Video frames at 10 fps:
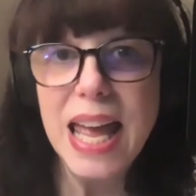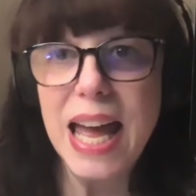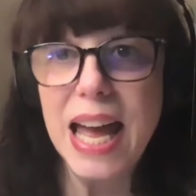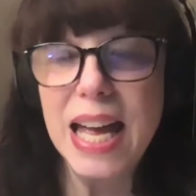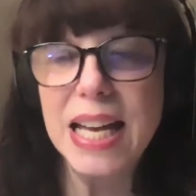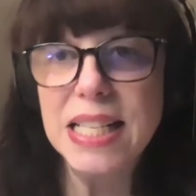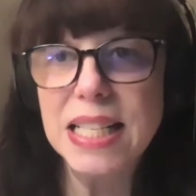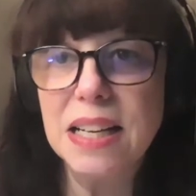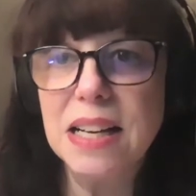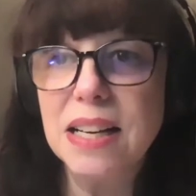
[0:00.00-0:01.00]
And
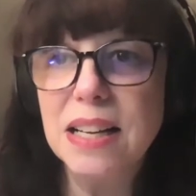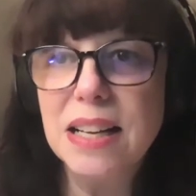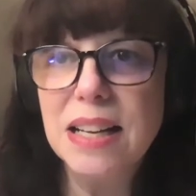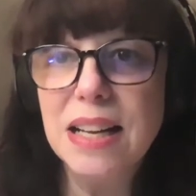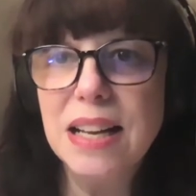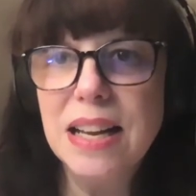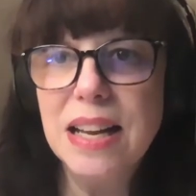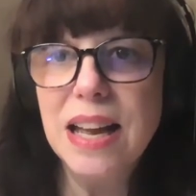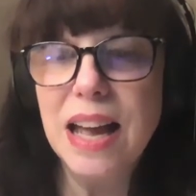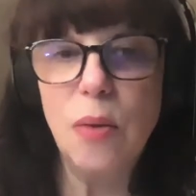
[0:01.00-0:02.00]

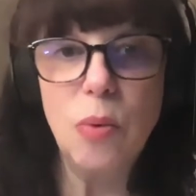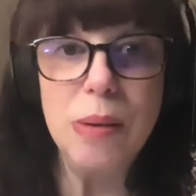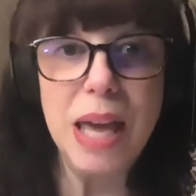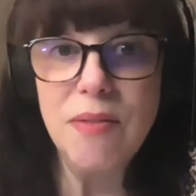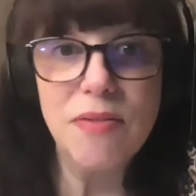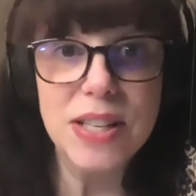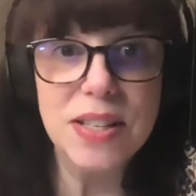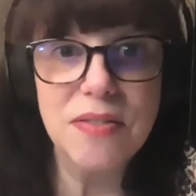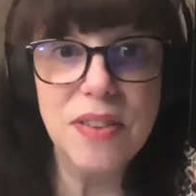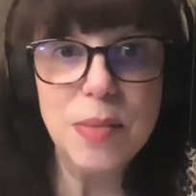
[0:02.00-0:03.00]
we became friends
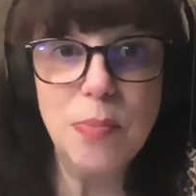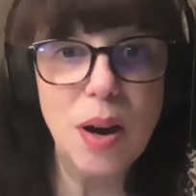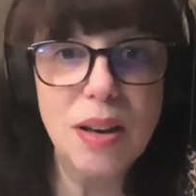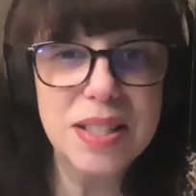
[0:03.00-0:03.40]
on Facebook.